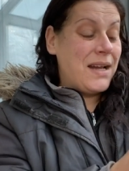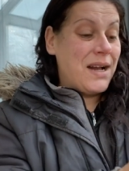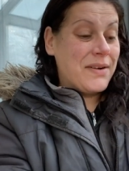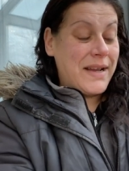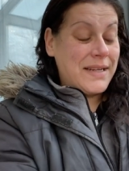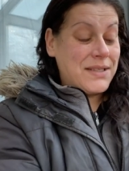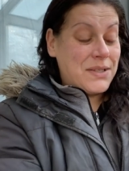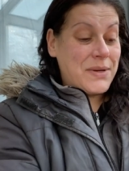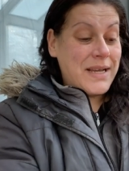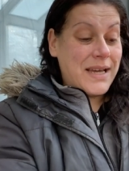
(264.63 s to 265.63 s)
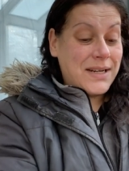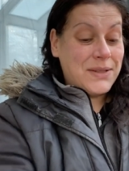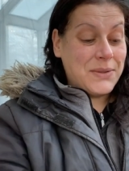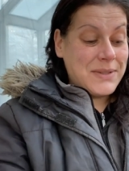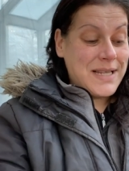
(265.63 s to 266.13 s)
All right, so I gotta
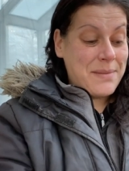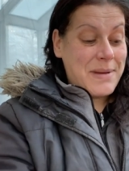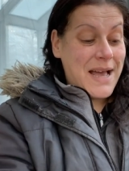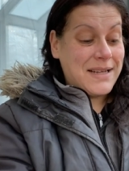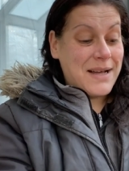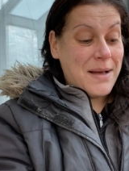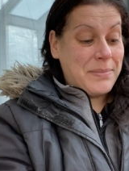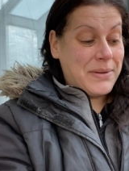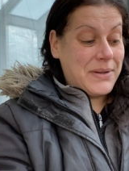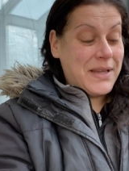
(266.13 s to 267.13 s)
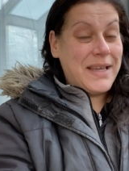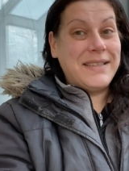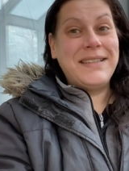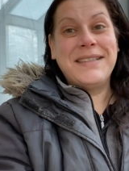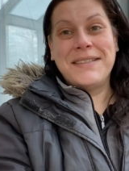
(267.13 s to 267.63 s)
close that back up
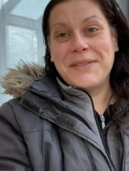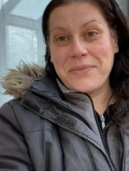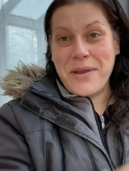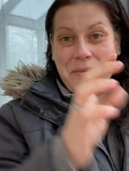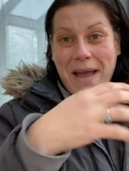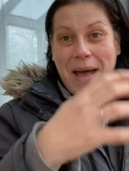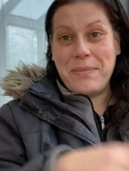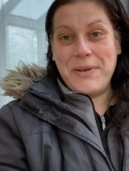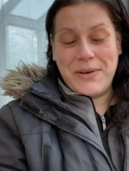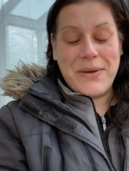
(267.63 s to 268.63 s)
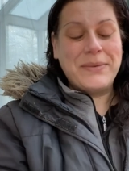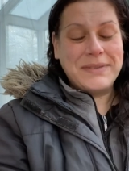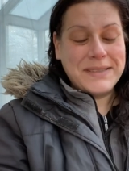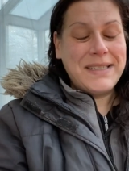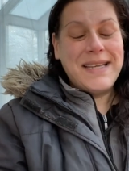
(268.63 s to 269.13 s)
and rewrap, you know,
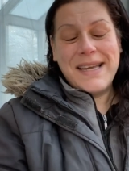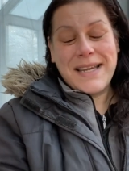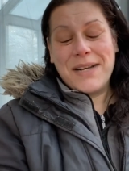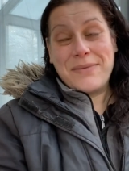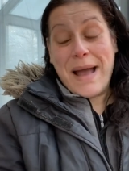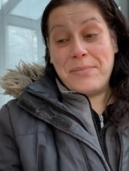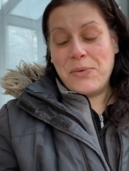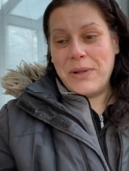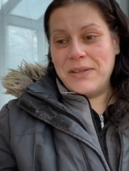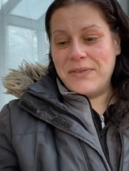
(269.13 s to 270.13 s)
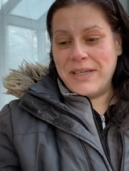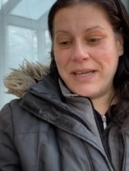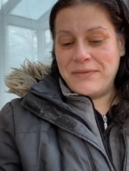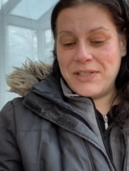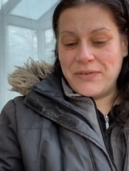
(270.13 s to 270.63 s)
gotta wrap all of the
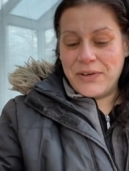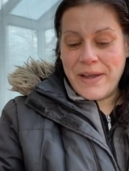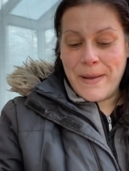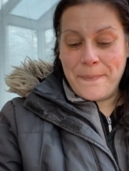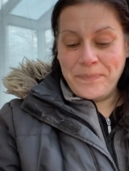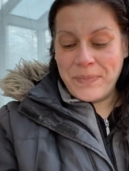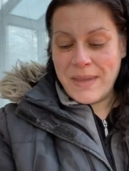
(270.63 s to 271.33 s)
gifts for him.